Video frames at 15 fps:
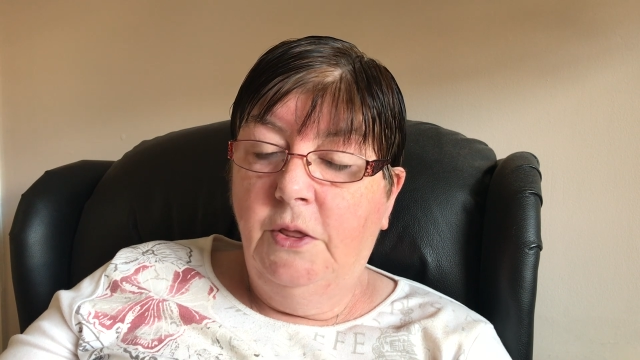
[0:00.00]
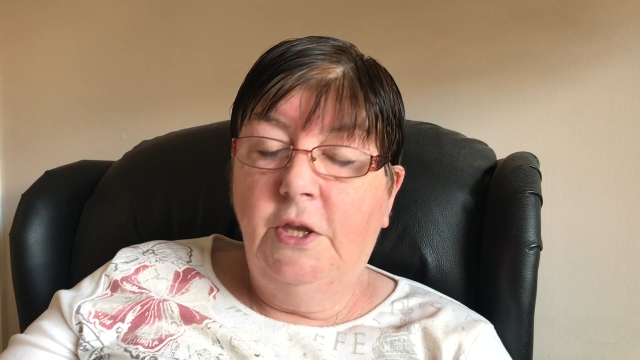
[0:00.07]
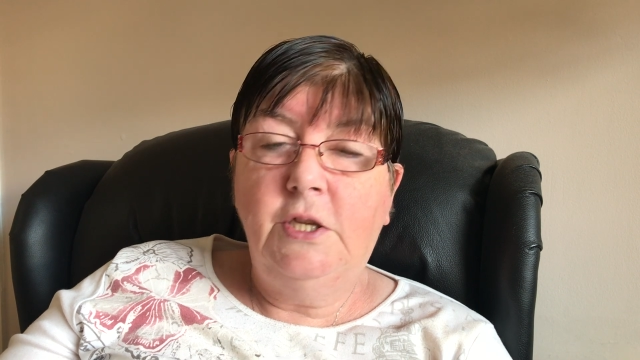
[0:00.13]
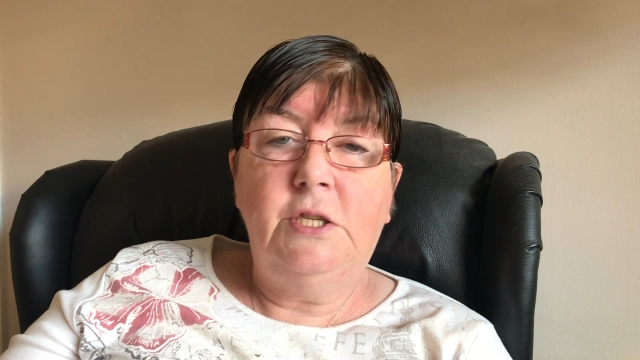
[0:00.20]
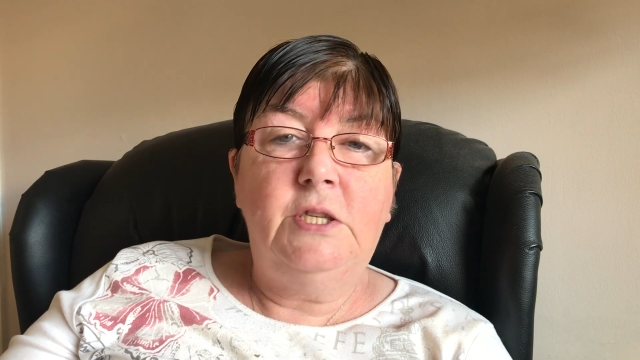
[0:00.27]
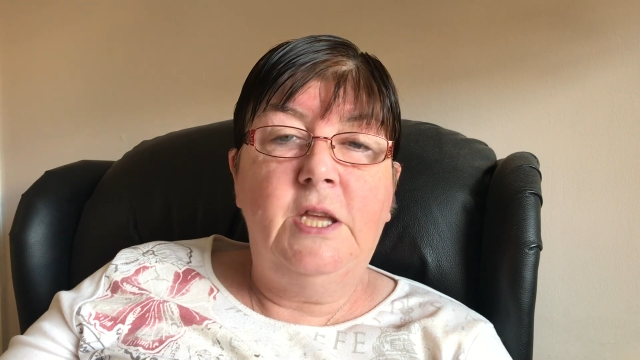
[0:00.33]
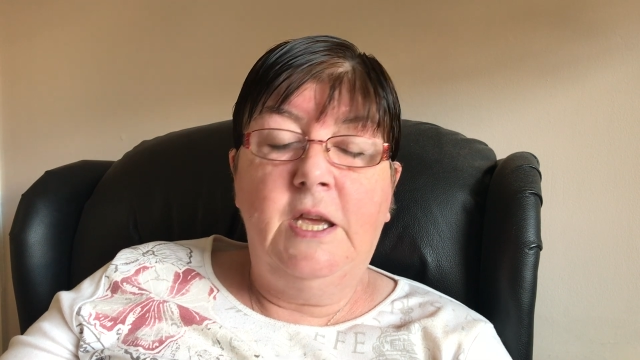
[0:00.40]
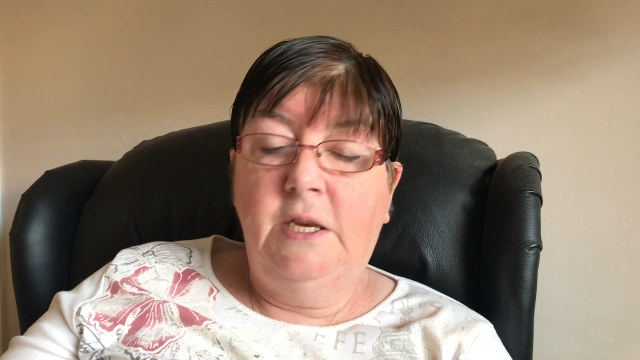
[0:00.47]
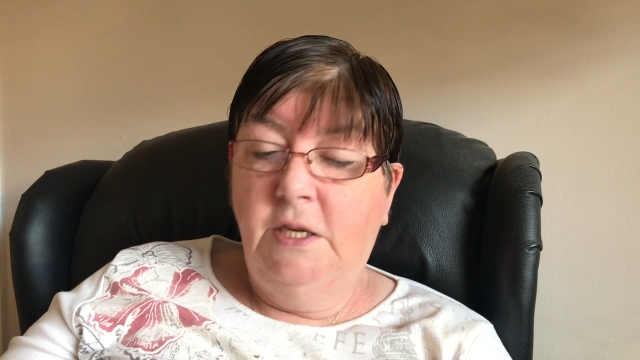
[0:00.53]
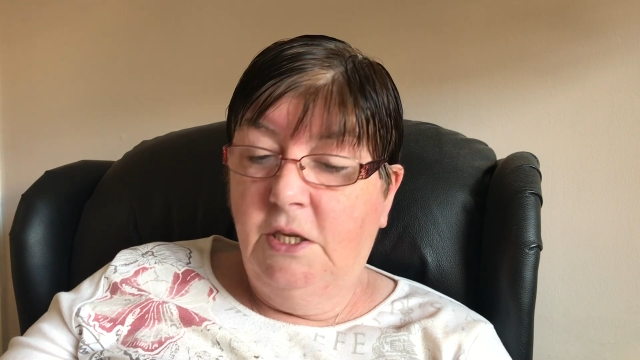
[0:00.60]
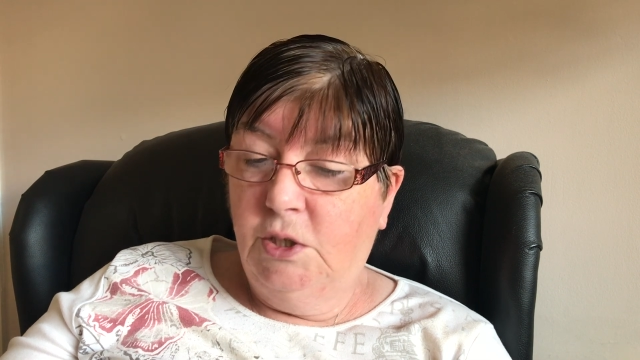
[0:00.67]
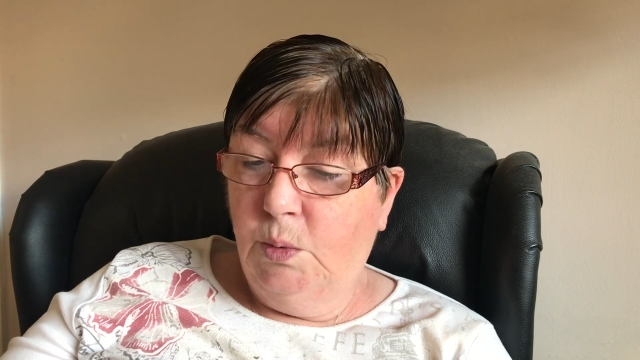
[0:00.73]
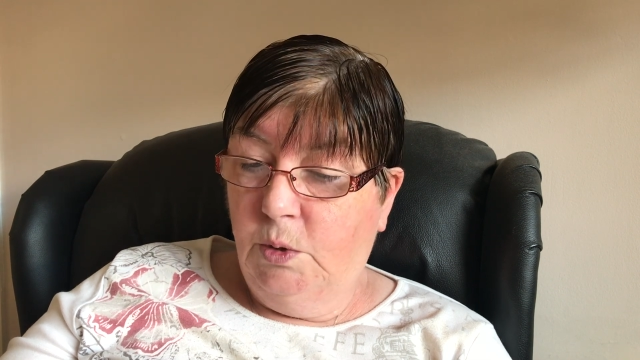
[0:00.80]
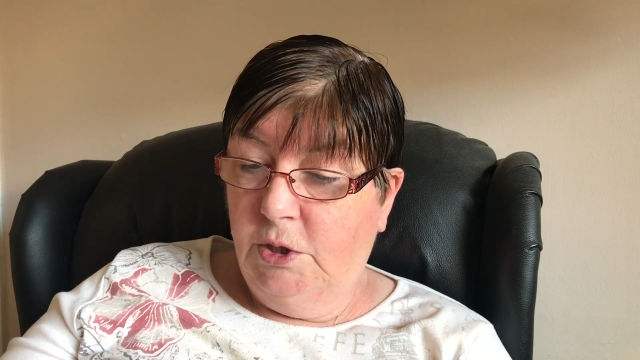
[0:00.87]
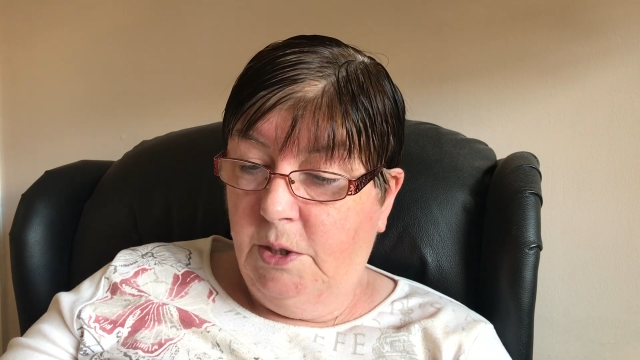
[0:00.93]
This then
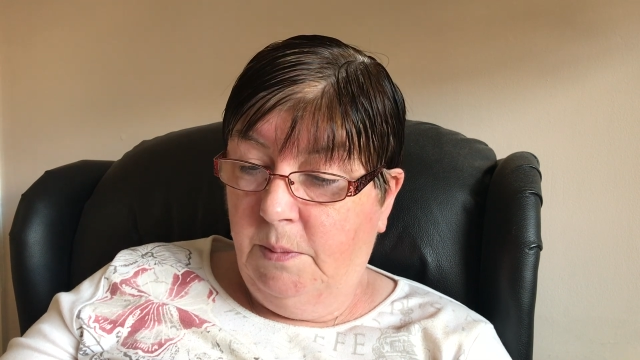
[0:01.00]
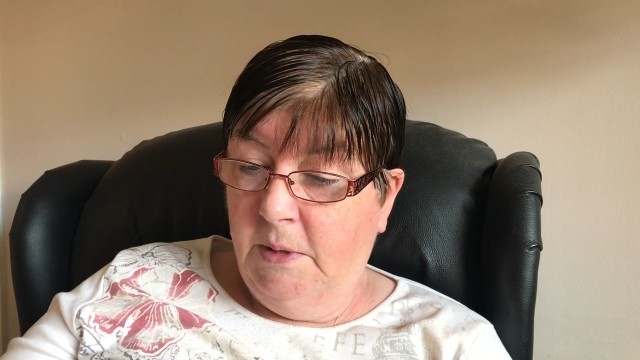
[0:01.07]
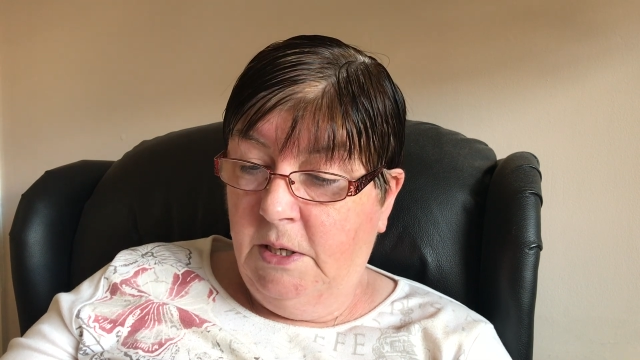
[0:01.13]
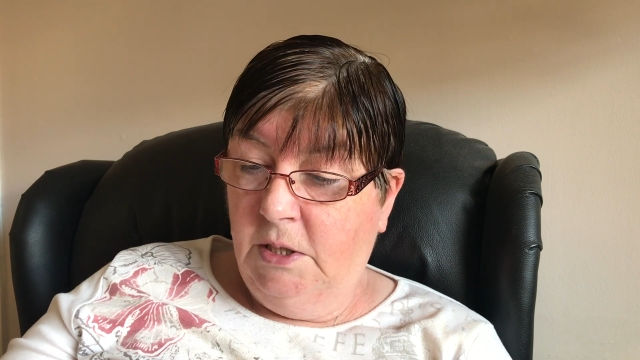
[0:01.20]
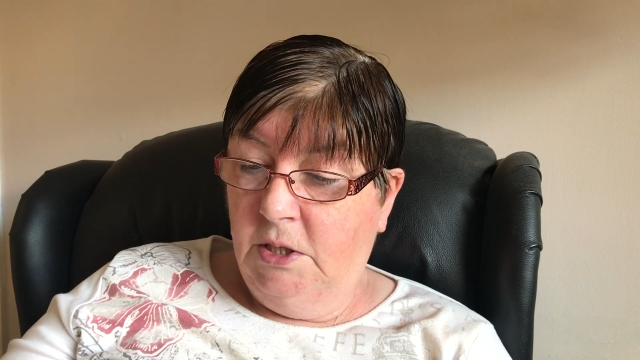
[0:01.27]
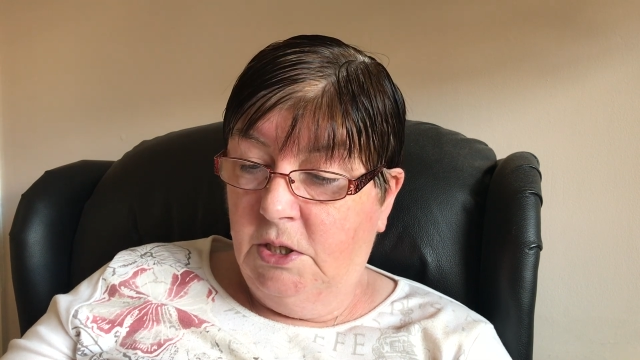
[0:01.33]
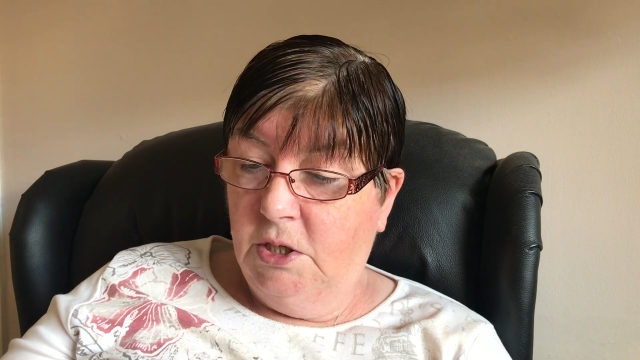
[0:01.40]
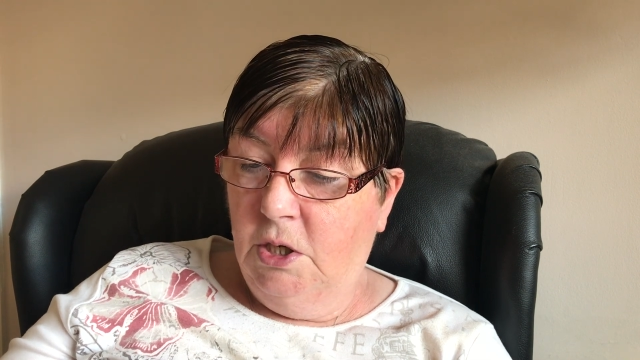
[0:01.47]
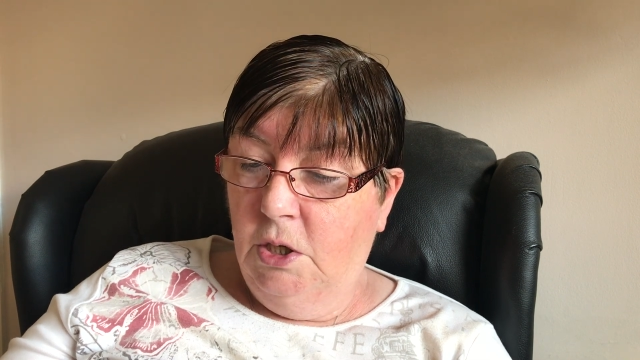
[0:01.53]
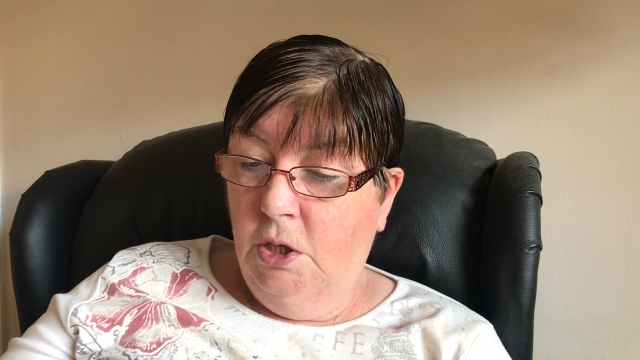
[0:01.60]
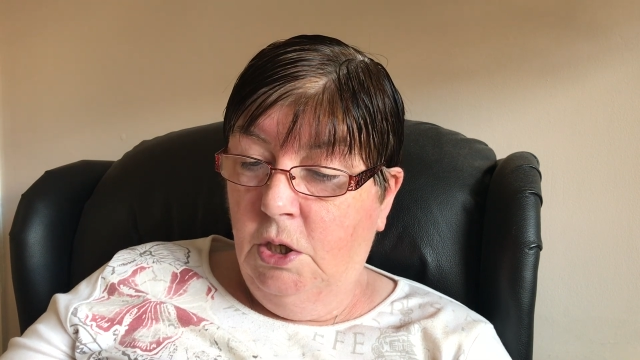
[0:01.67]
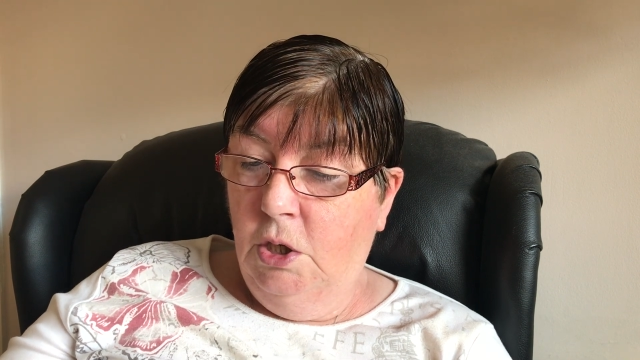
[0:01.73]
is what it means,